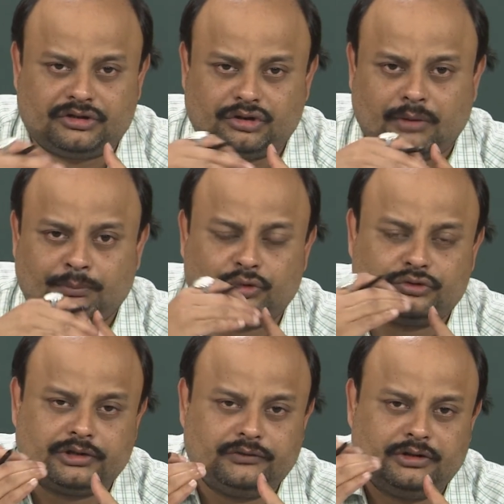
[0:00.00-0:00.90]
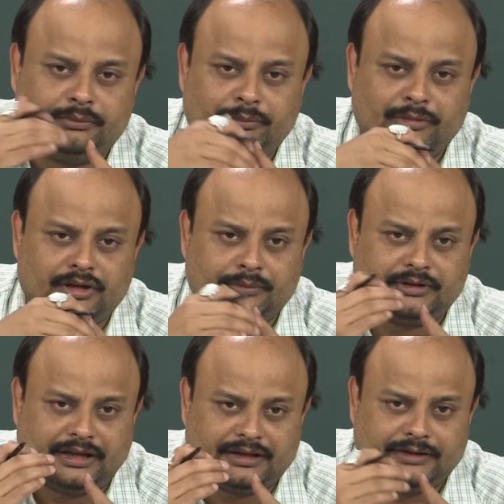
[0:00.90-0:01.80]
the top portion will be
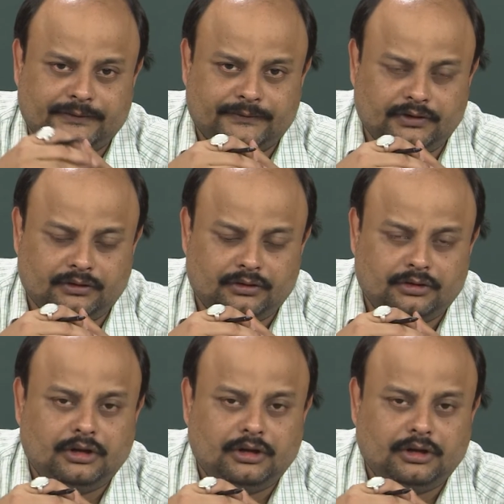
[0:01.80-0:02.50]
becomes like a sphere,